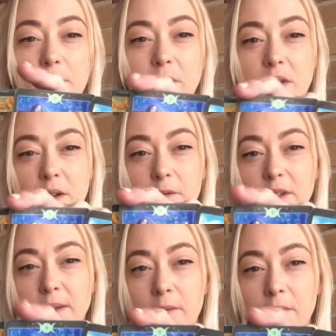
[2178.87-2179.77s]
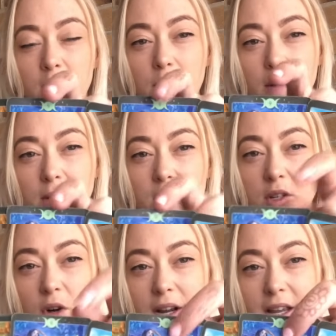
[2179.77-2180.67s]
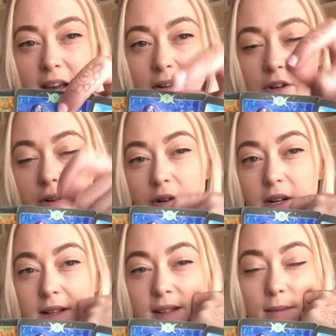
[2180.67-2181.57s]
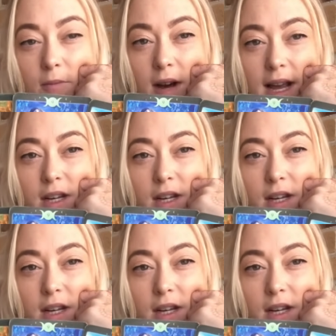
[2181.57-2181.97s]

So for some of you, you might be striking out on your own in some way,